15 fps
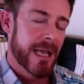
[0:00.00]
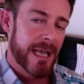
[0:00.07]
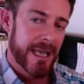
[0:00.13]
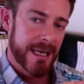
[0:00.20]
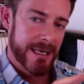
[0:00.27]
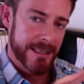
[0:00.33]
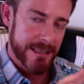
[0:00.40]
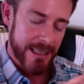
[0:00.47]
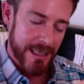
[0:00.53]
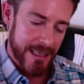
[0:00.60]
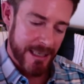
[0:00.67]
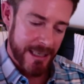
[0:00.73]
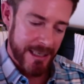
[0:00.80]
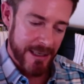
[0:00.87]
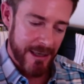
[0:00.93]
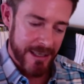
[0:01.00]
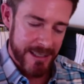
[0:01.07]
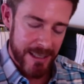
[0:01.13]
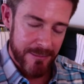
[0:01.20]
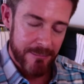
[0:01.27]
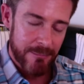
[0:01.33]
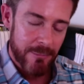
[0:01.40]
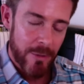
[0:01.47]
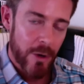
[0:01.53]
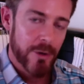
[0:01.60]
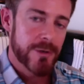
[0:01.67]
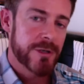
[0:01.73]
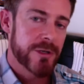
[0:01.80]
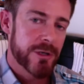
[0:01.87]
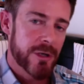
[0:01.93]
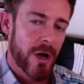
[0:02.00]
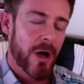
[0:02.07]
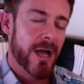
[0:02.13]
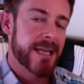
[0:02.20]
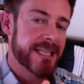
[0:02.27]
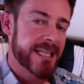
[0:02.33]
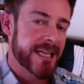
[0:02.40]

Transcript: and I said, most guys,